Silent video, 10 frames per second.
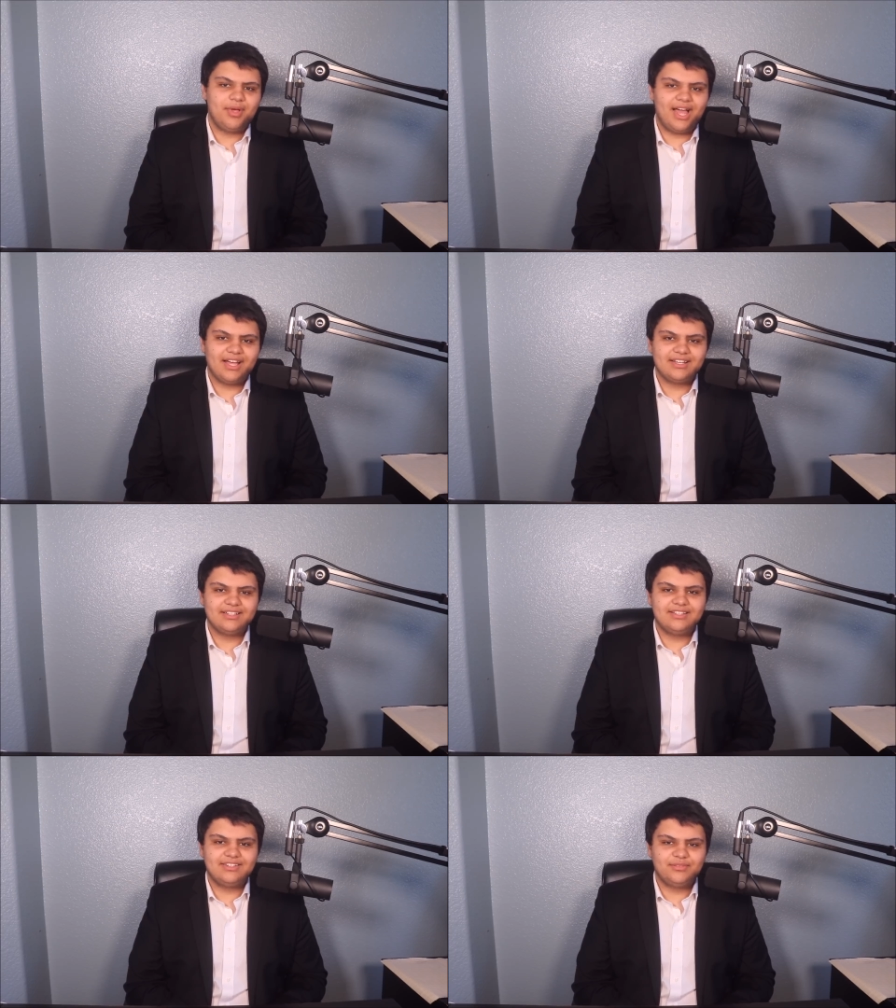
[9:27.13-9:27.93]

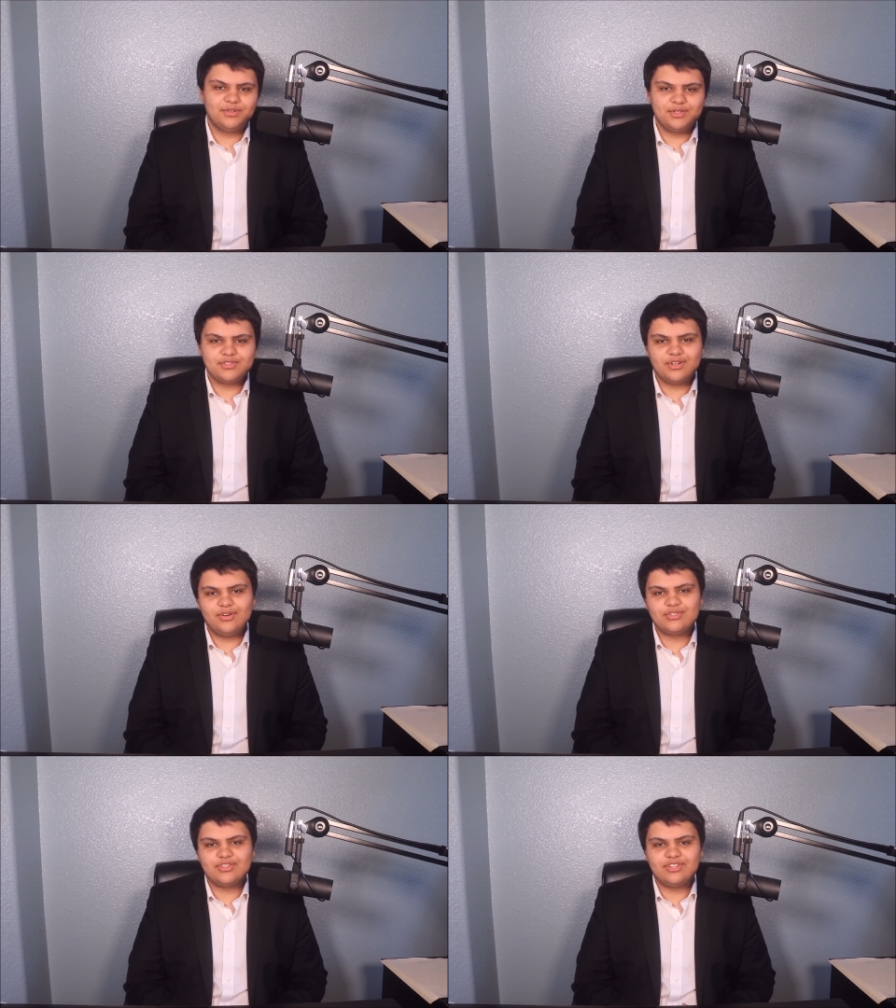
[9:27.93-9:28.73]
back uh, when he was a
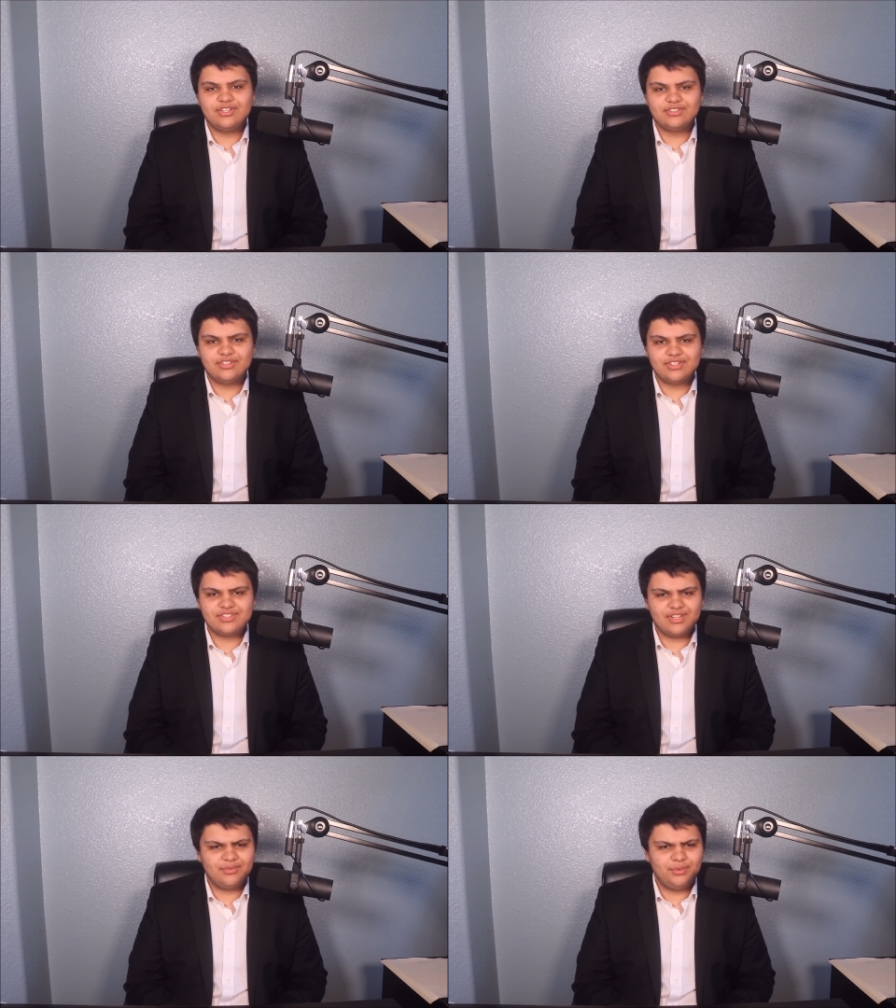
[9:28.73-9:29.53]
host of the Young
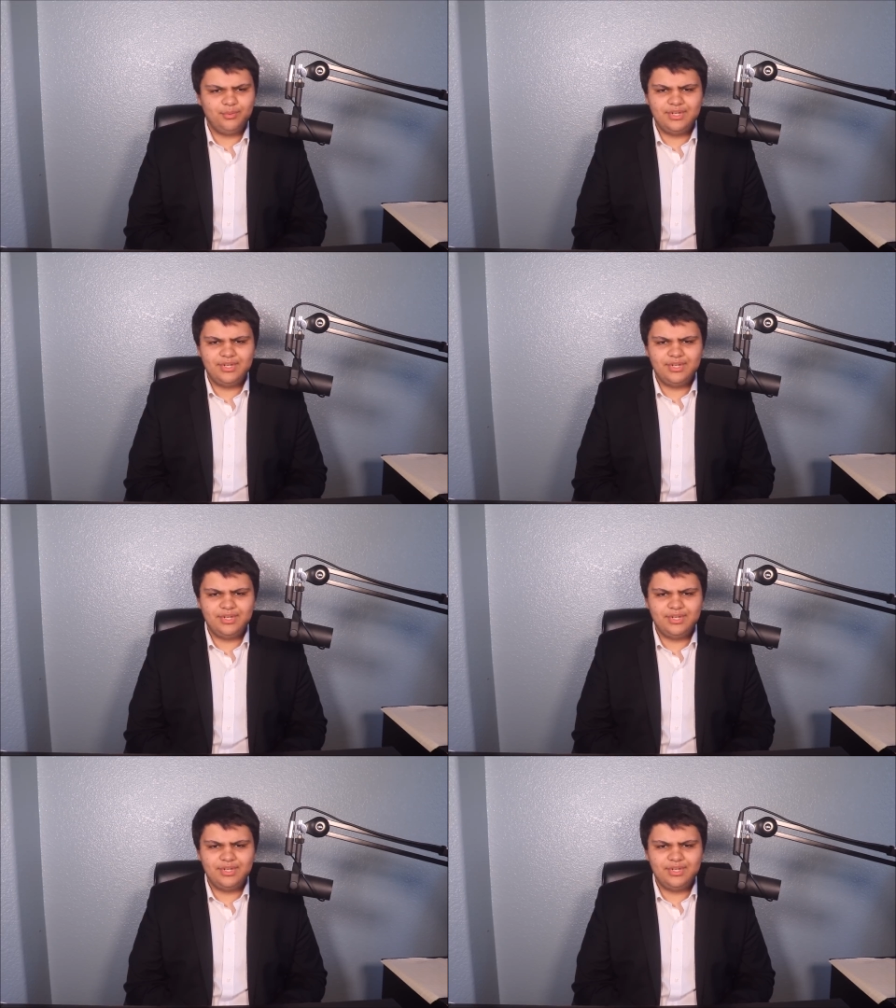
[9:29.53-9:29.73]
Turks saying, well,